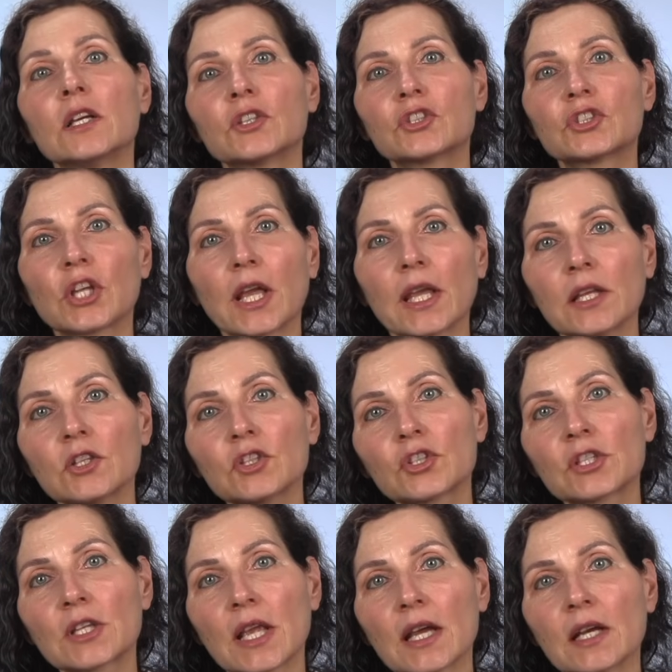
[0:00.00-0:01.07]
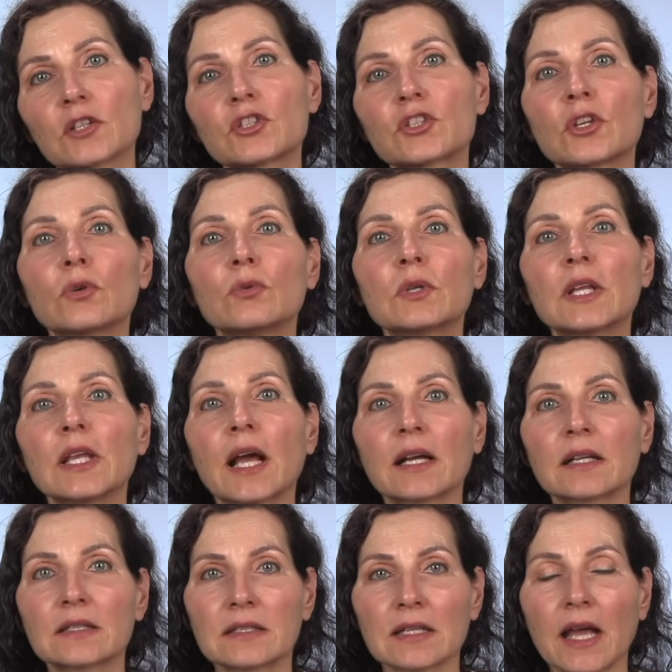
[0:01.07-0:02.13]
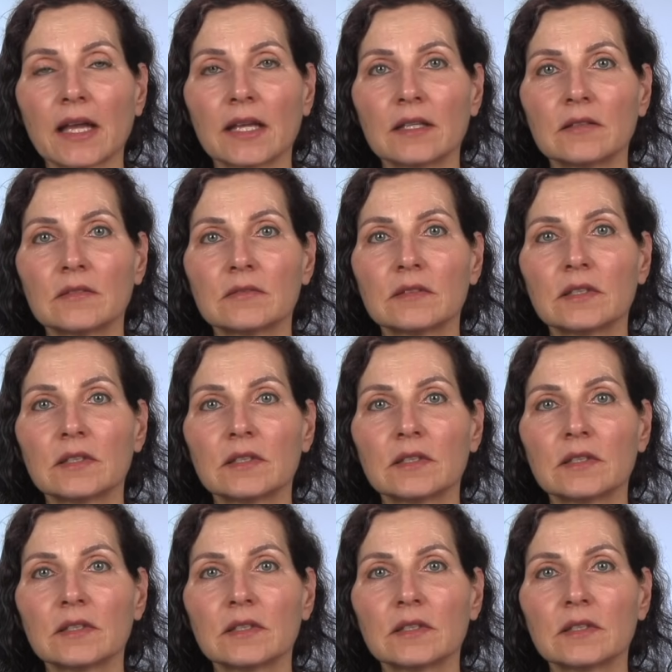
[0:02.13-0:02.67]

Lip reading: change their zodiac sign.